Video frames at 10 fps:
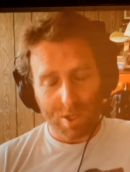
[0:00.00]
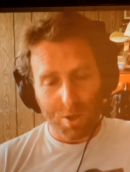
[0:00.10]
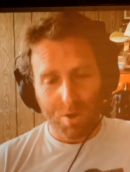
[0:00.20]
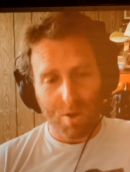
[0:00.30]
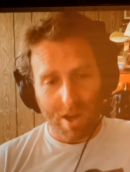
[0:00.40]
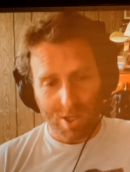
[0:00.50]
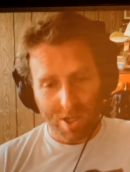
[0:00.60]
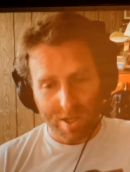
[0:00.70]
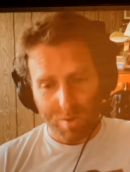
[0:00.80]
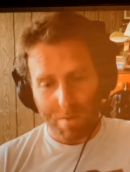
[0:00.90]
two
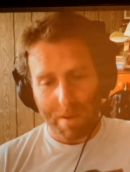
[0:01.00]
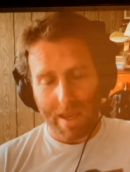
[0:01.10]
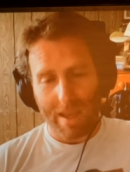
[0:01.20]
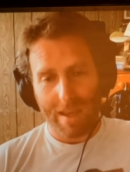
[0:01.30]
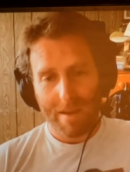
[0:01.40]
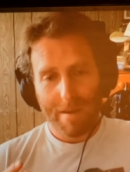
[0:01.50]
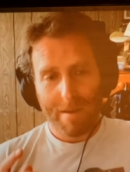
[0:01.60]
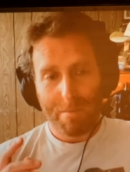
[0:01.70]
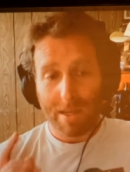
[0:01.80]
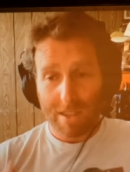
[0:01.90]
crushes would be
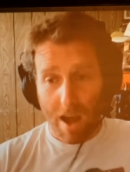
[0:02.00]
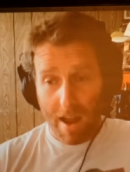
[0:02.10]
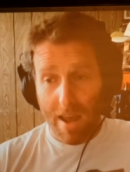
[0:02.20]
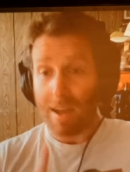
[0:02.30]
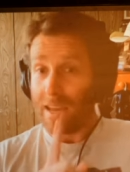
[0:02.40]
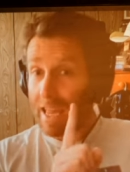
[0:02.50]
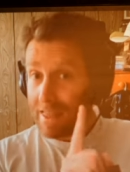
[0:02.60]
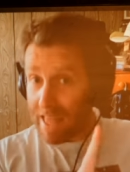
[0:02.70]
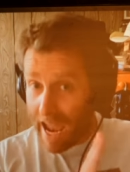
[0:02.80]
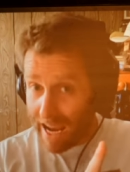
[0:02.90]
Madonna
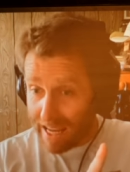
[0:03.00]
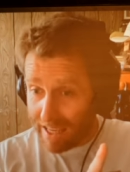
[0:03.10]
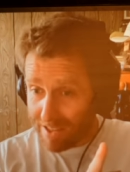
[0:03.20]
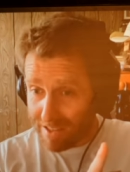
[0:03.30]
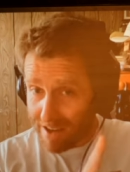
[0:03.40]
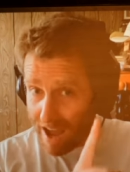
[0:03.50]
in the eighties.